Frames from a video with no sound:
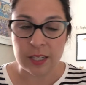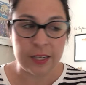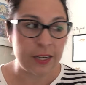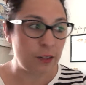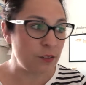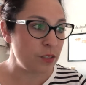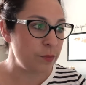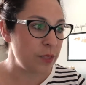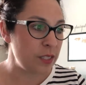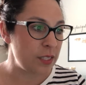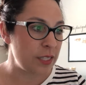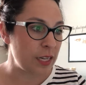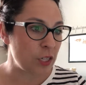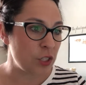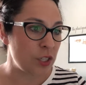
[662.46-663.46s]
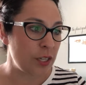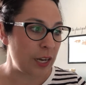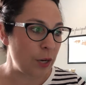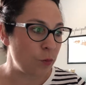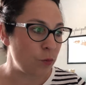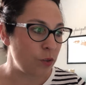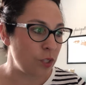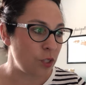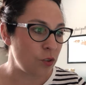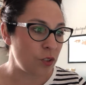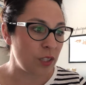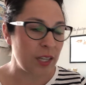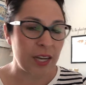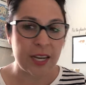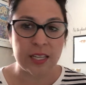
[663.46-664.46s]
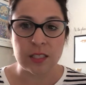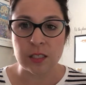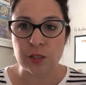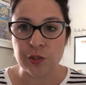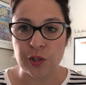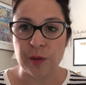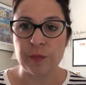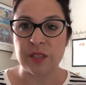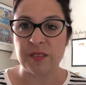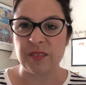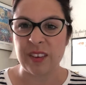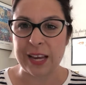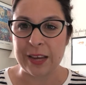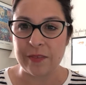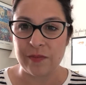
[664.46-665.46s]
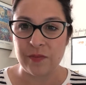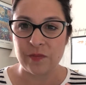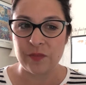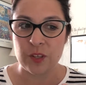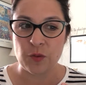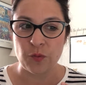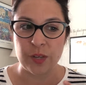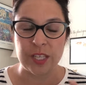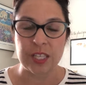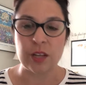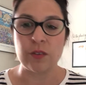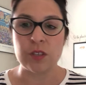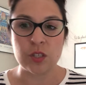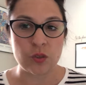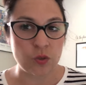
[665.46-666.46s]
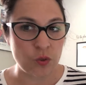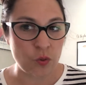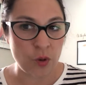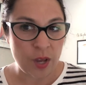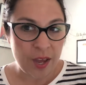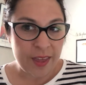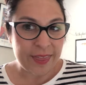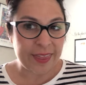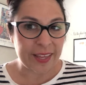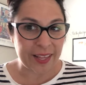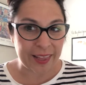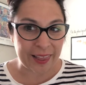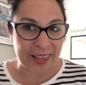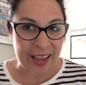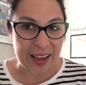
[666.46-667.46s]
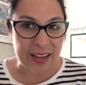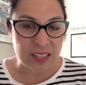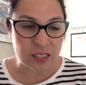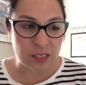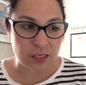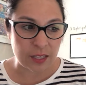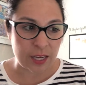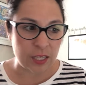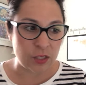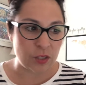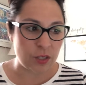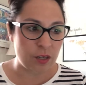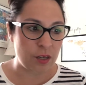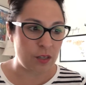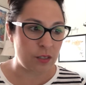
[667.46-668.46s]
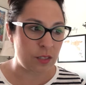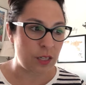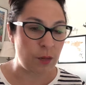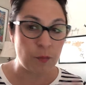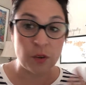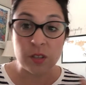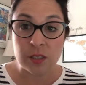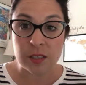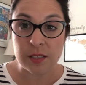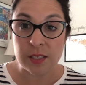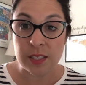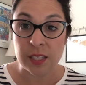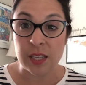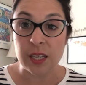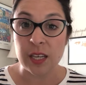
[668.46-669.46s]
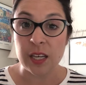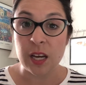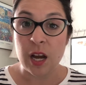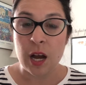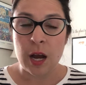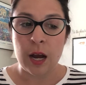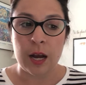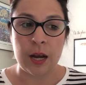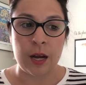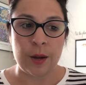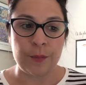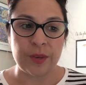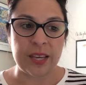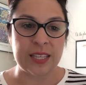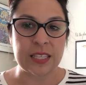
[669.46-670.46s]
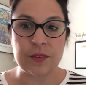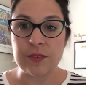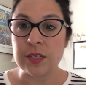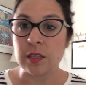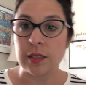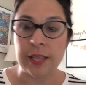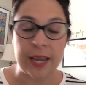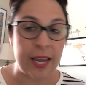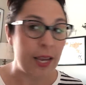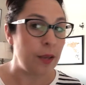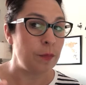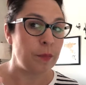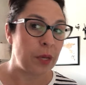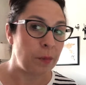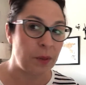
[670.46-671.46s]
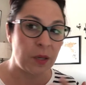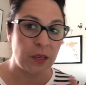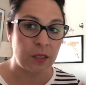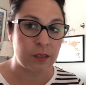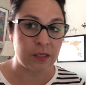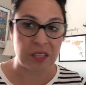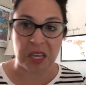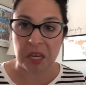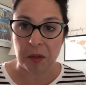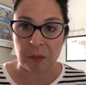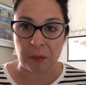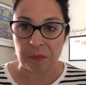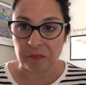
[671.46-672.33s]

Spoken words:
Announcement section I will utilize in terms if I have to reach out to the class in case there's an emergency, in case I have a delay, and maybe saying